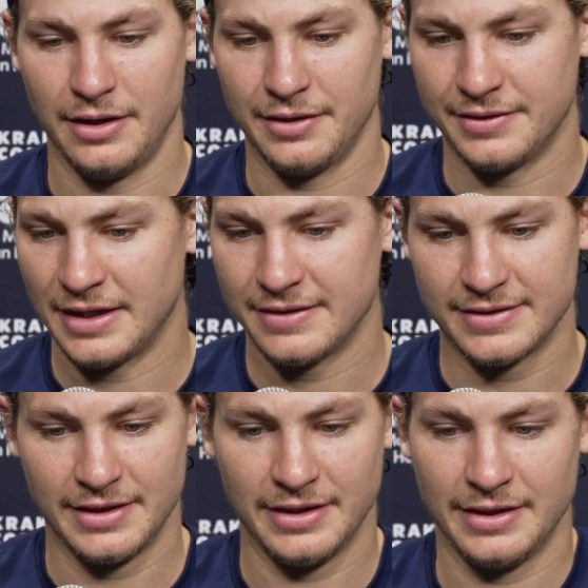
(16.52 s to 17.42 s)

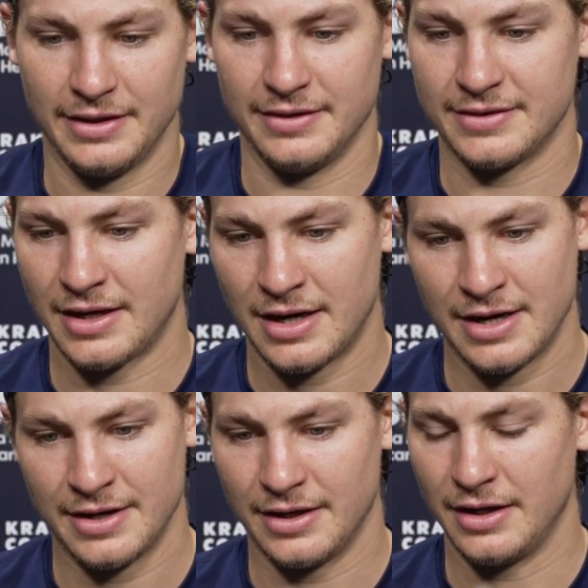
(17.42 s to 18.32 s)
Intensity is
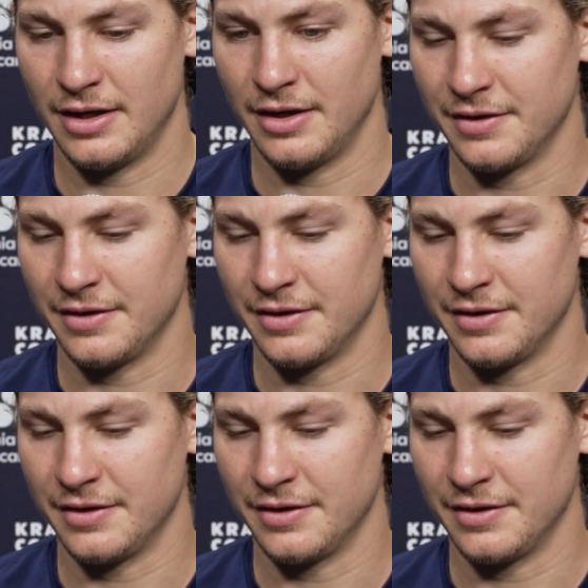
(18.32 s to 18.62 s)
high.